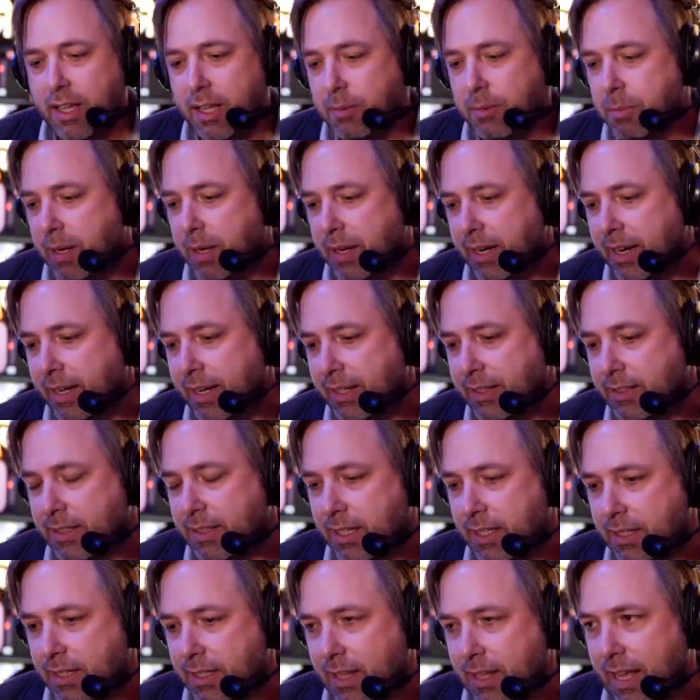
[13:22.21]
But it's
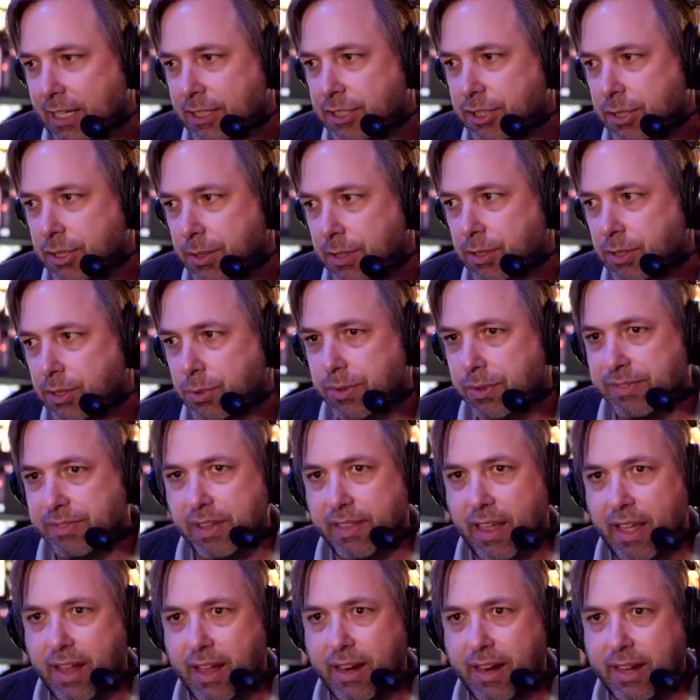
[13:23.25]
uh, the last two years we've done
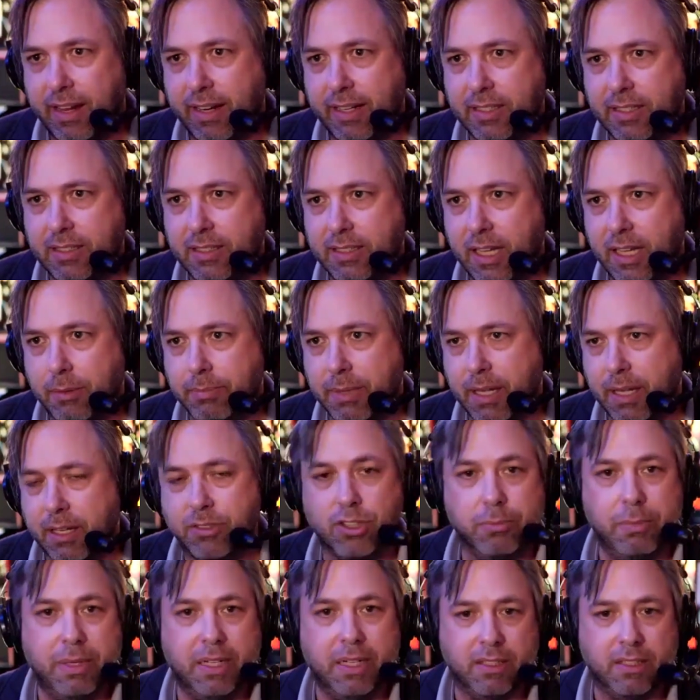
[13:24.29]
that, and it's helped out
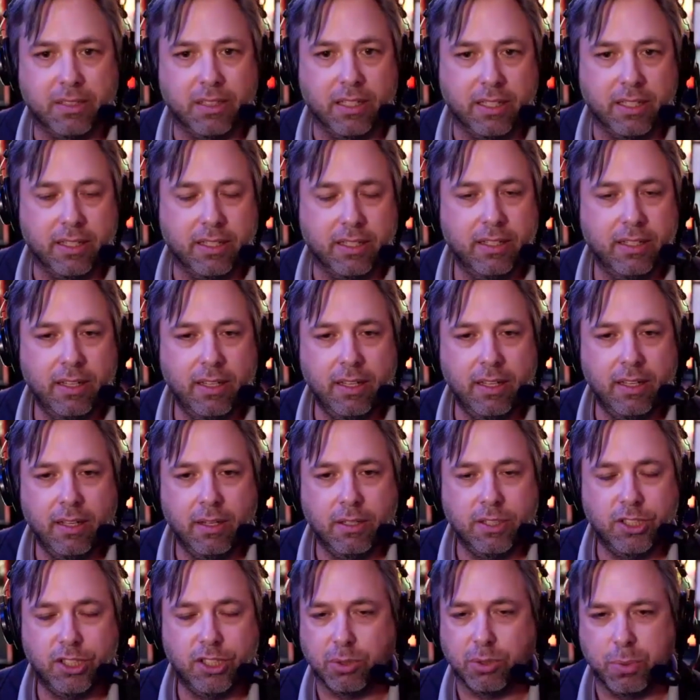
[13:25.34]
tremendously,
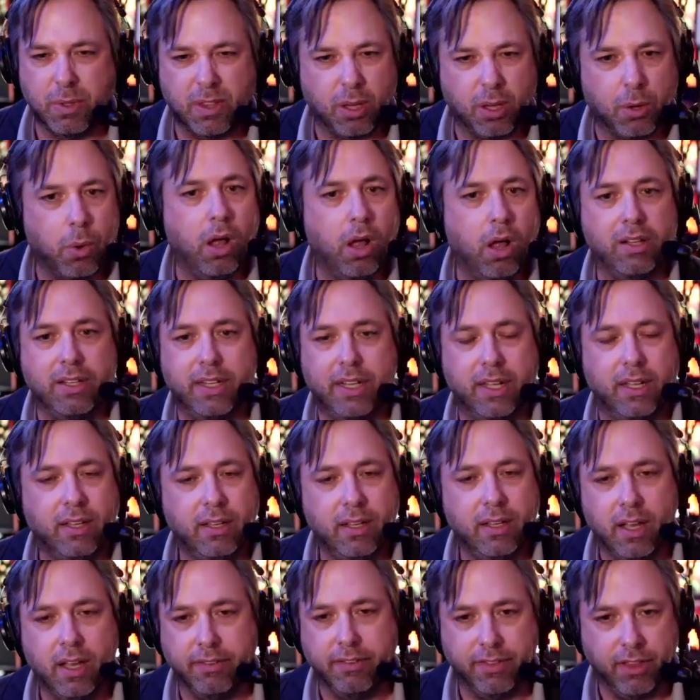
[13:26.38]
just with the quality
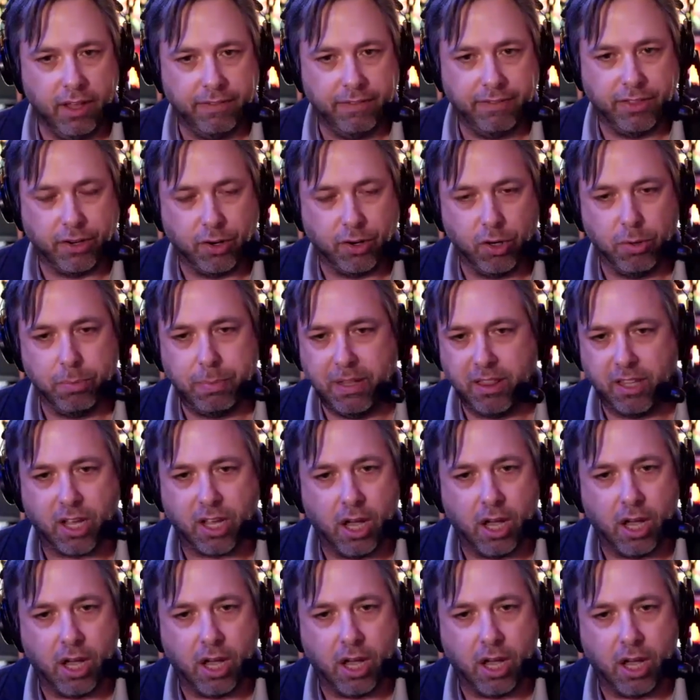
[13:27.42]
of of the group and the
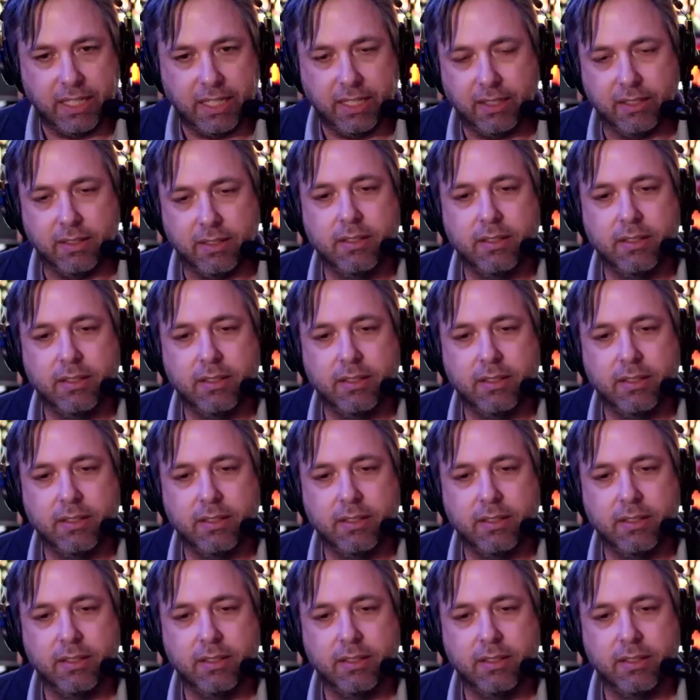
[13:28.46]
commentating.